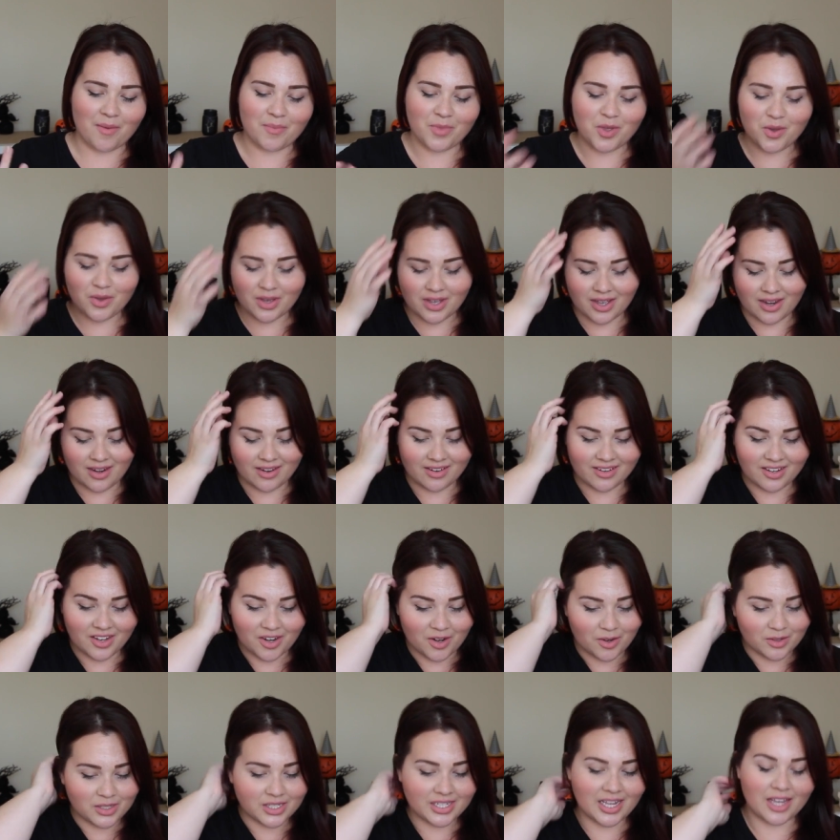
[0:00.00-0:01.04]
you can,
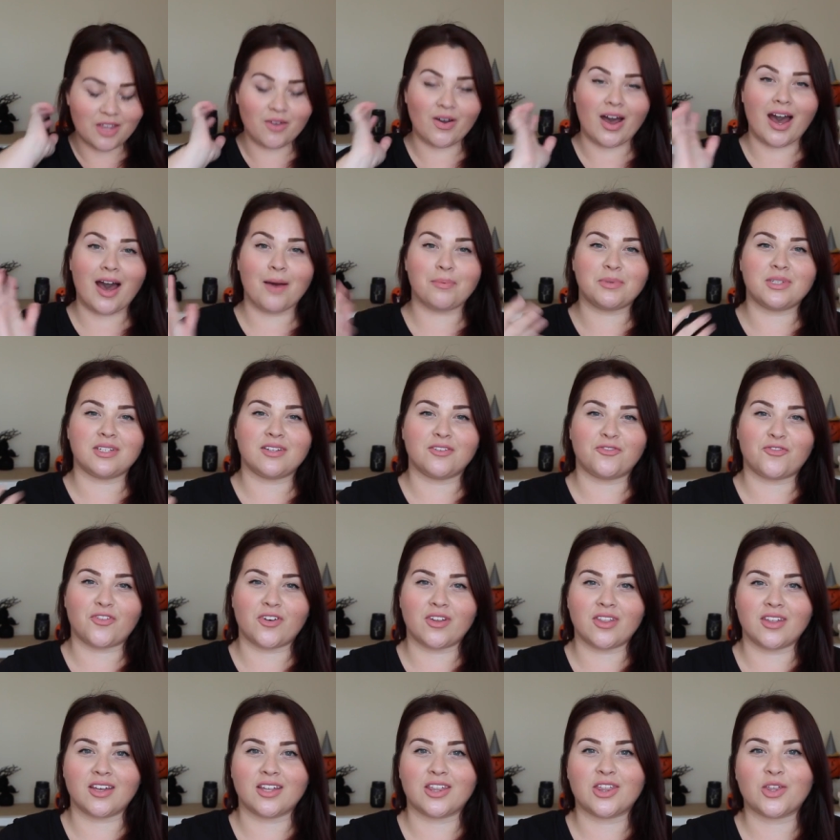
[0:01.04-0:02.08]
say you opt
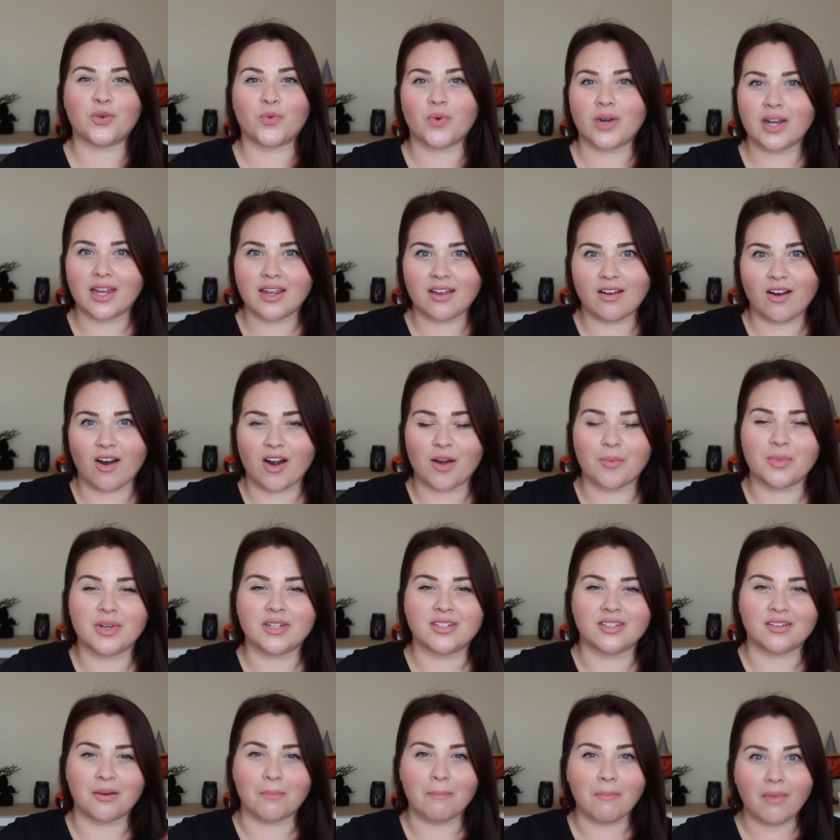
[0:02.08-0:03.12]
for the 3
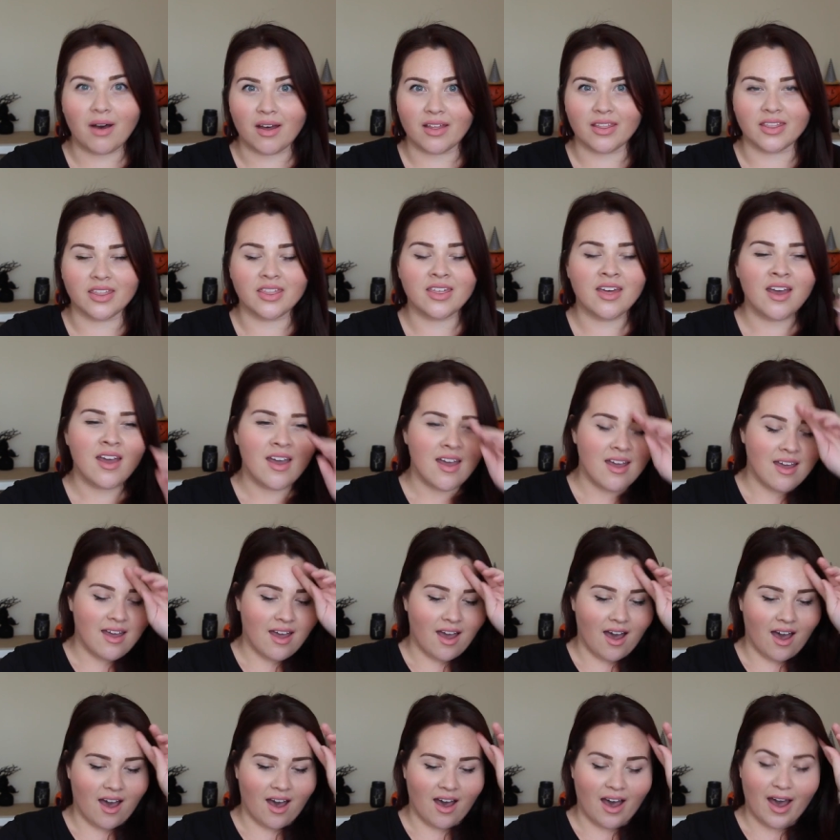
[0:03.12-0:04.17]
garments a month
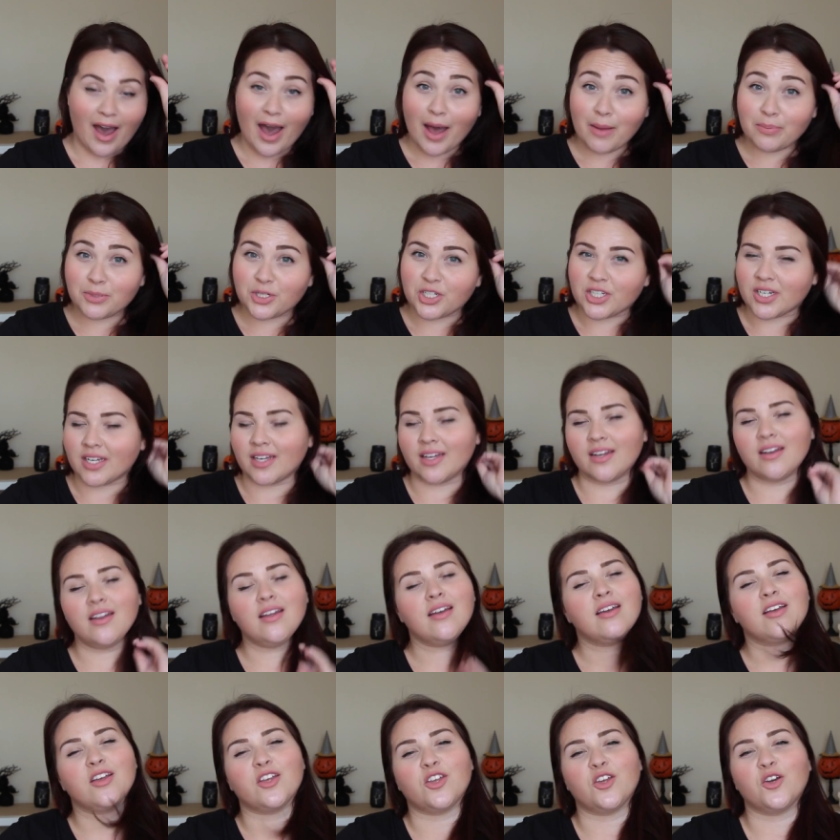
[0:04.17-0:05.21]

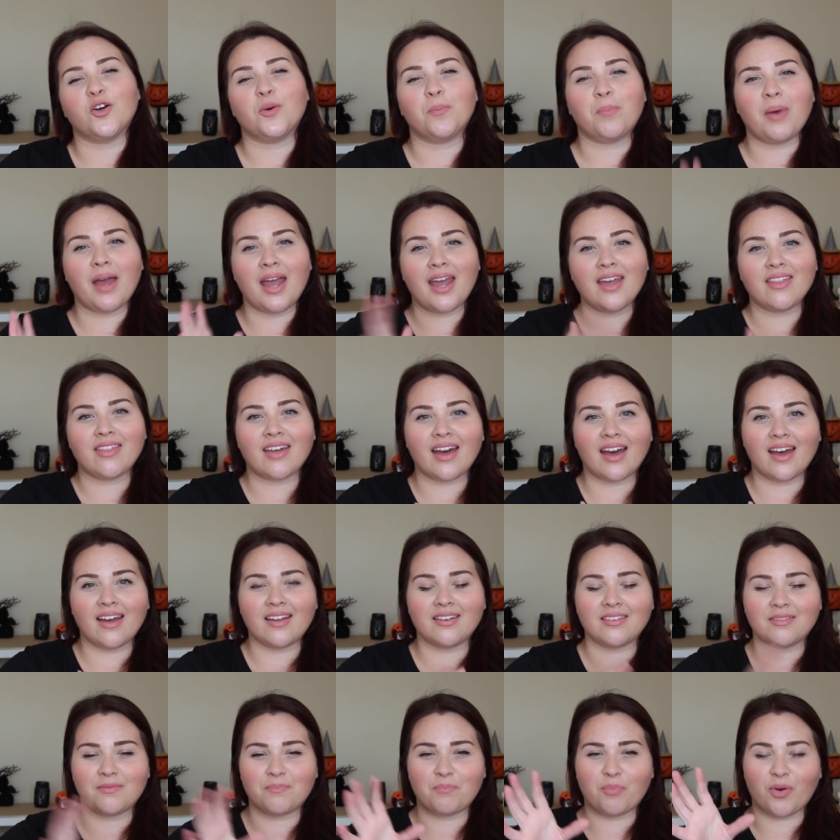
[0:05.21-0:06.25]
option, you'll pay
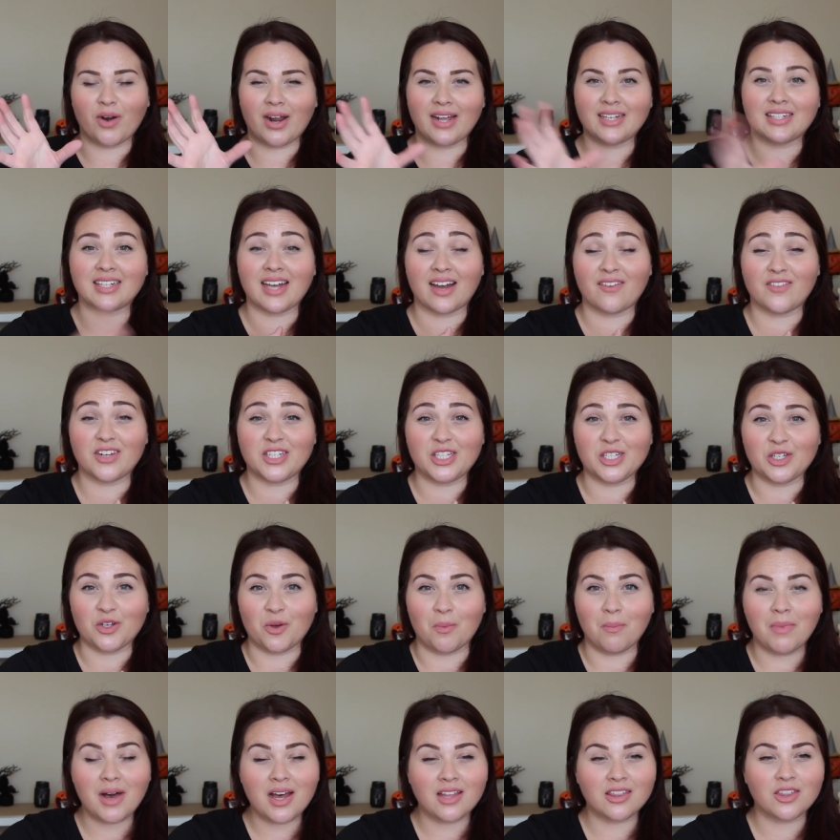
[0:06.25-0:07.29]
that price every
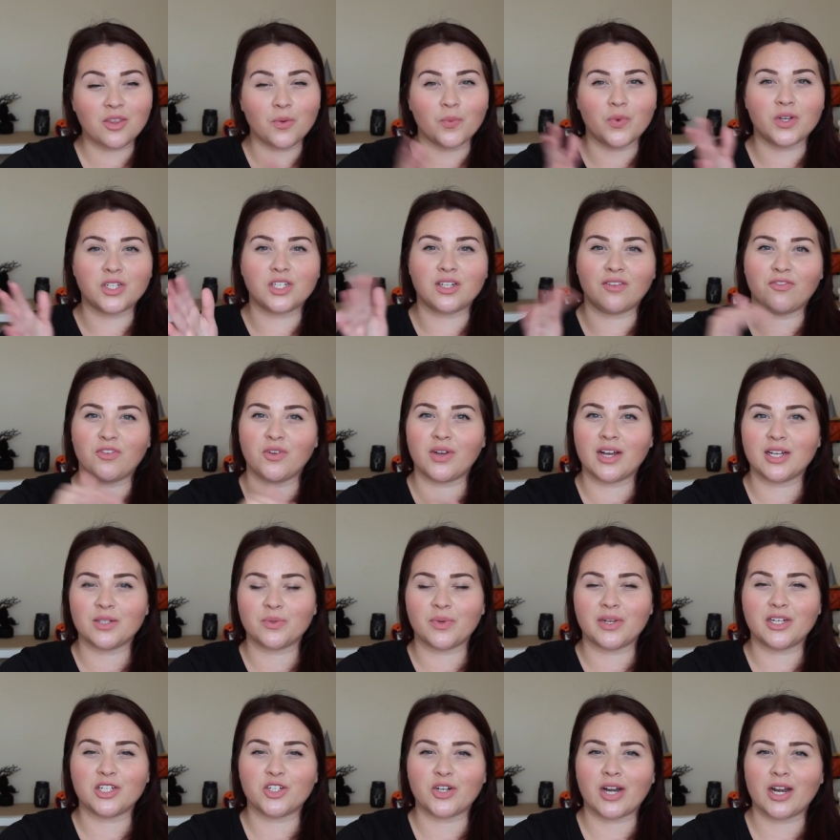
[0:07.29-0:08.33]
single month, which if you guys
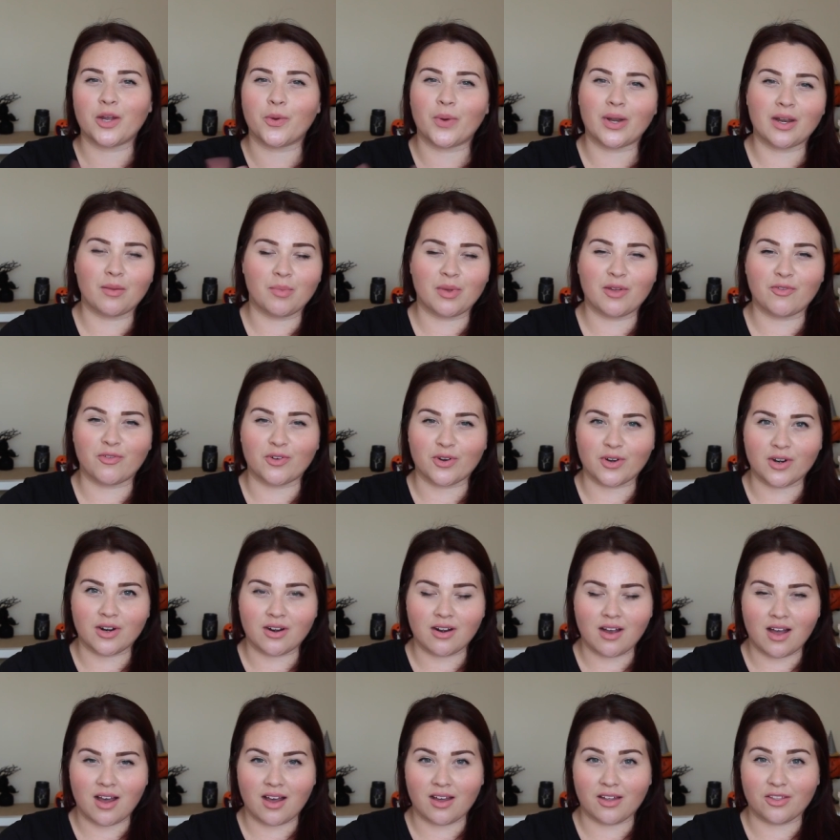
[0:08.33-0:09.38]
want to try Gwynnie Bee for
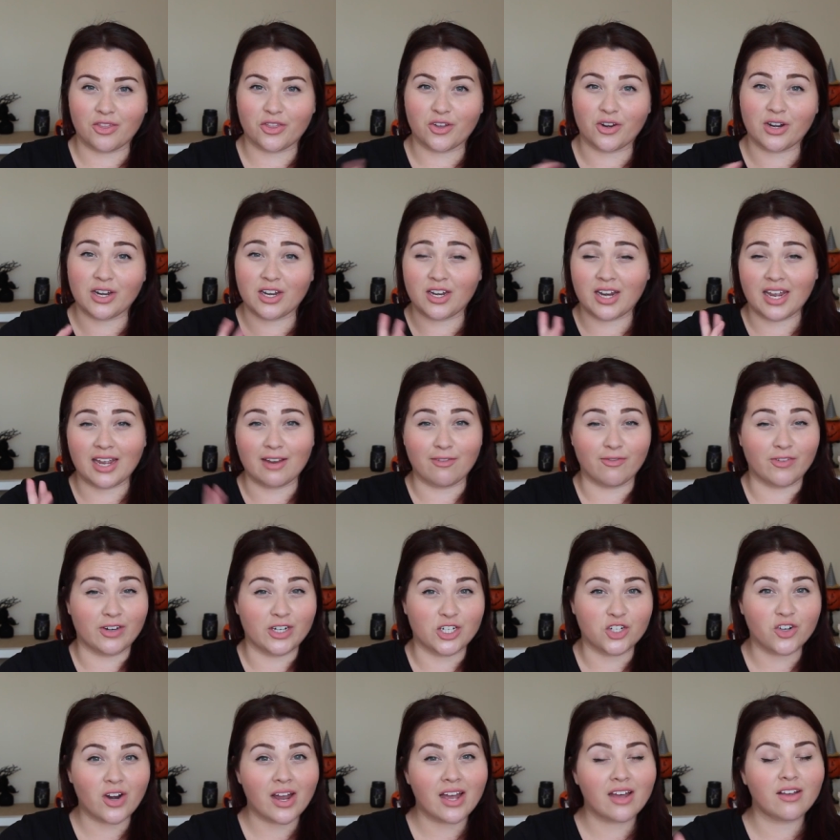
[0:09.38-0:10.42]
a 30-day
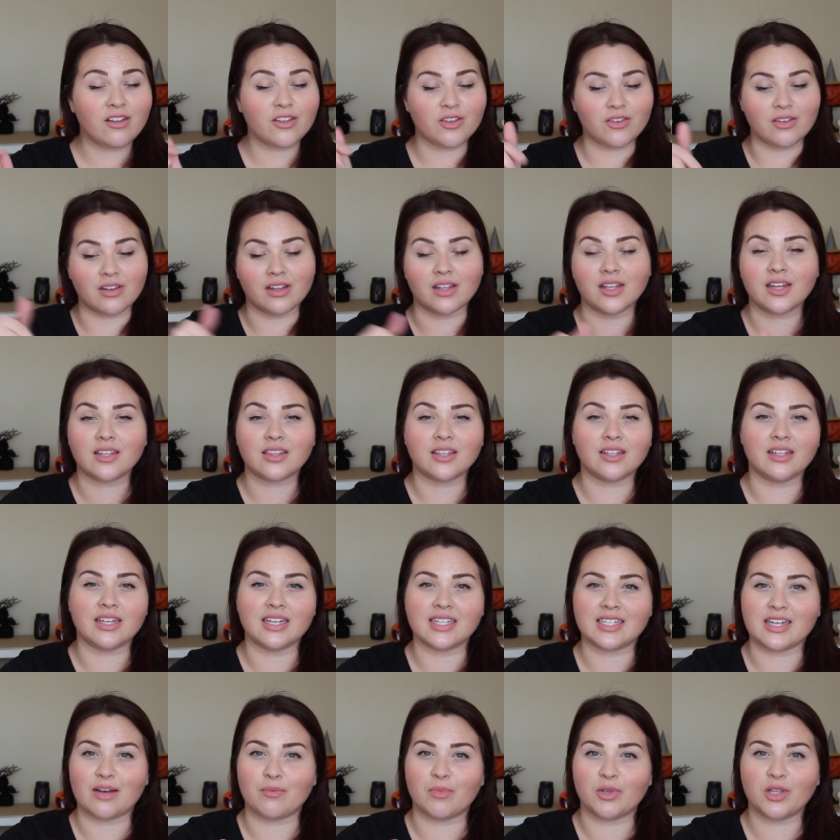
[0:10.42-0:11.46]
free trial, you can click the
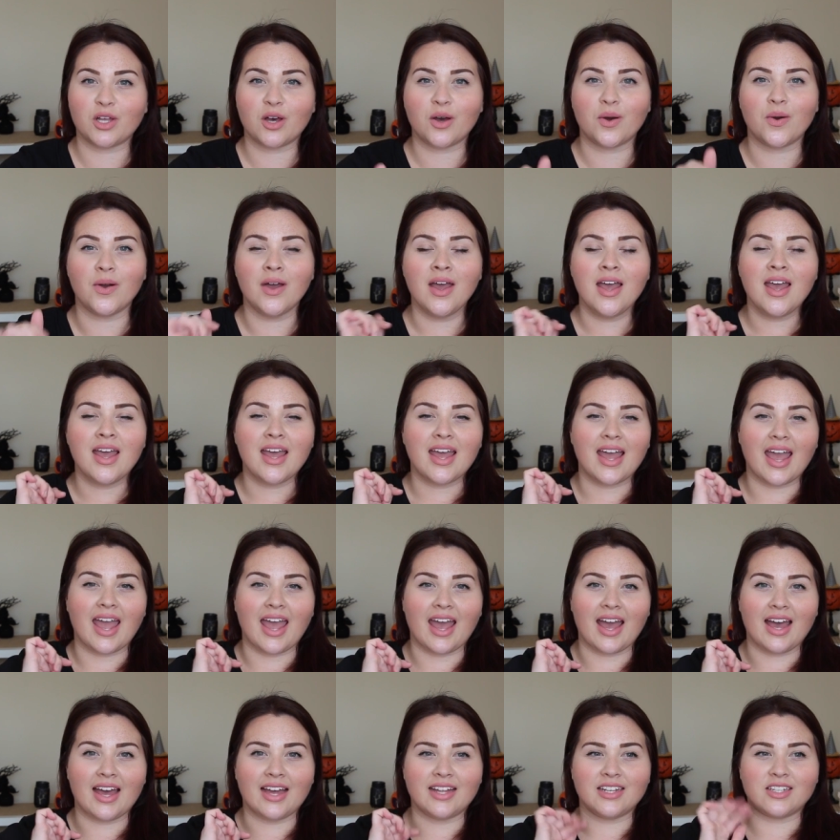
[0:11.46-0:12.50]
link down below
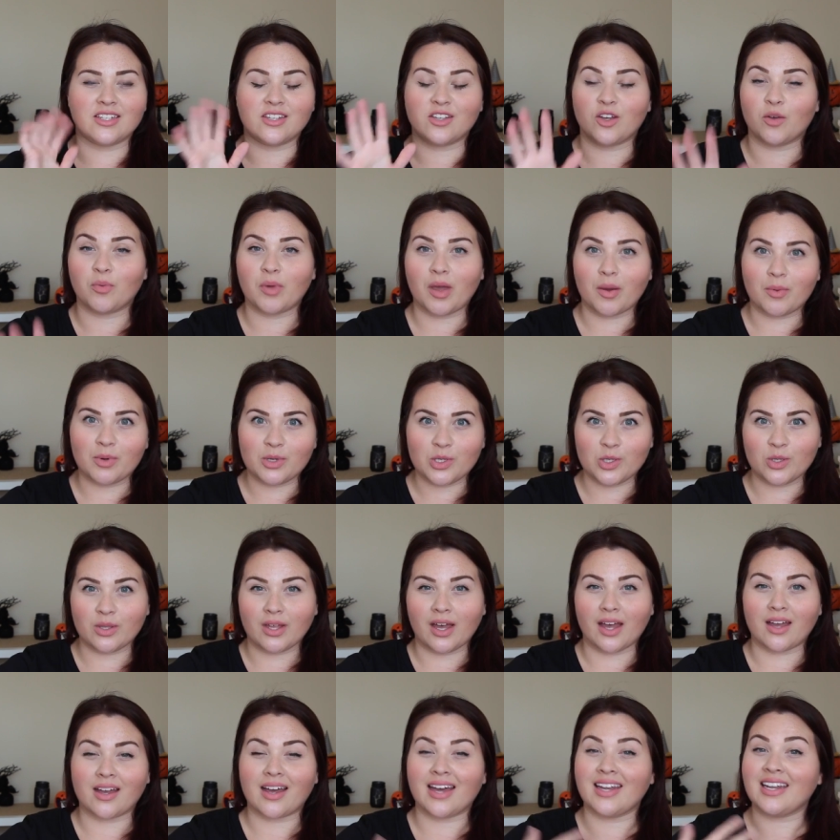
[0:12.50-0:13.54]
and you'll be able to do
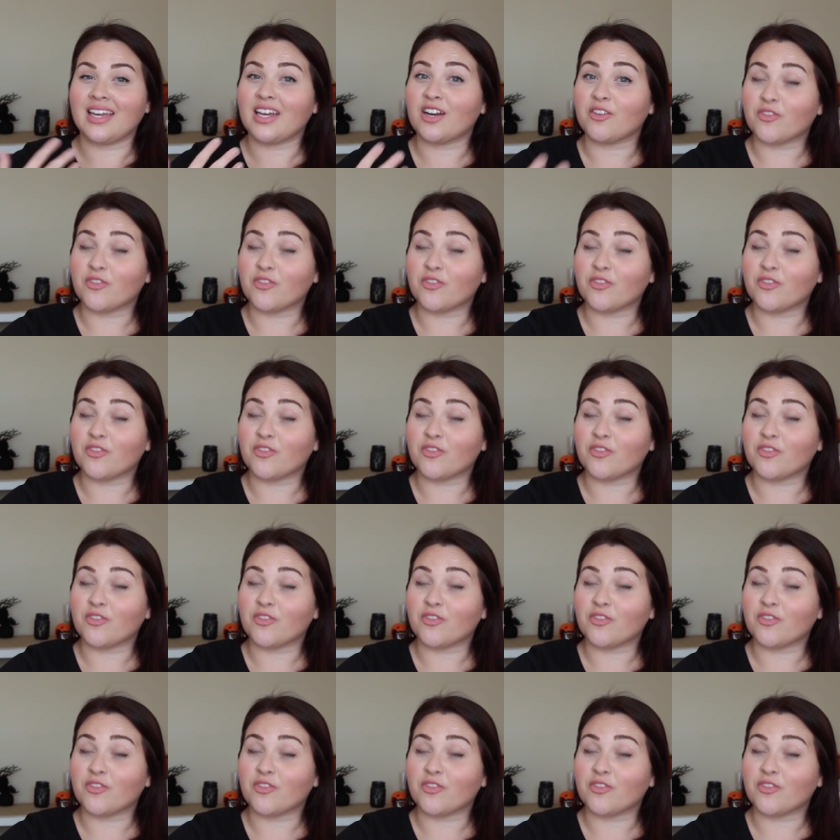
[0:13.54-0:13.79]
that, kind of